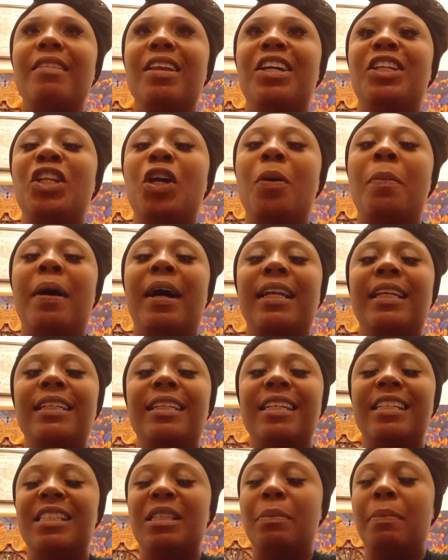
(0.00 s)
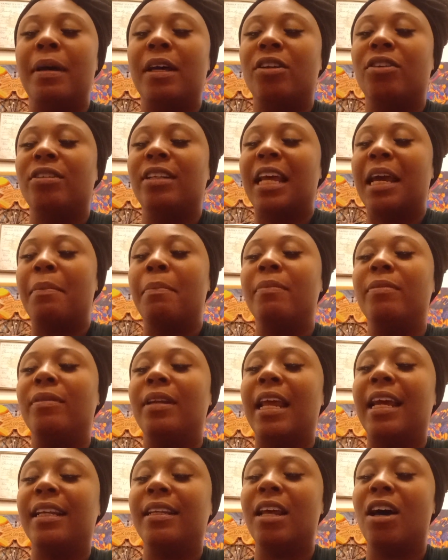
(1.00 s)
Nobody does it better.
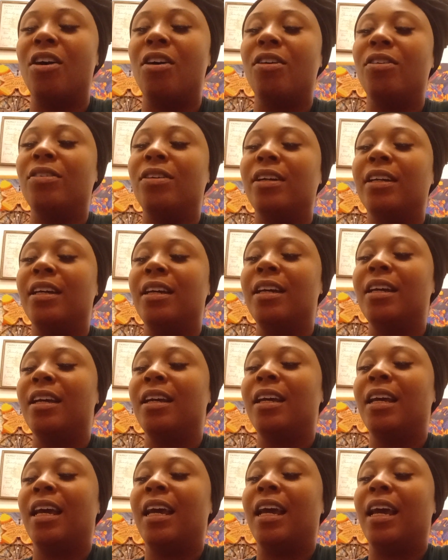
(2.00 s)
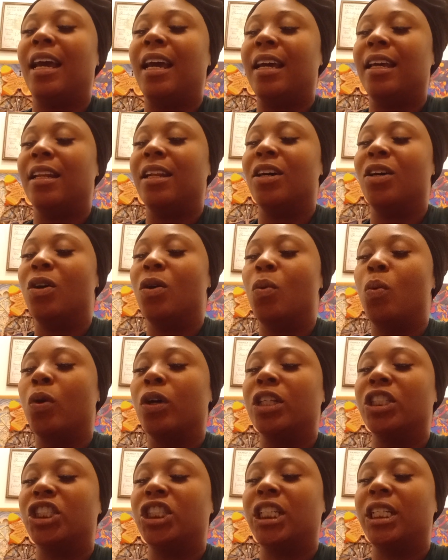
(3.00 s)
Nate Dogg and
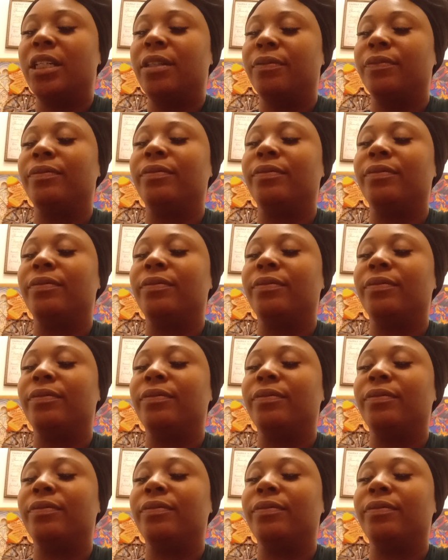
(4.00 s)
Warren G.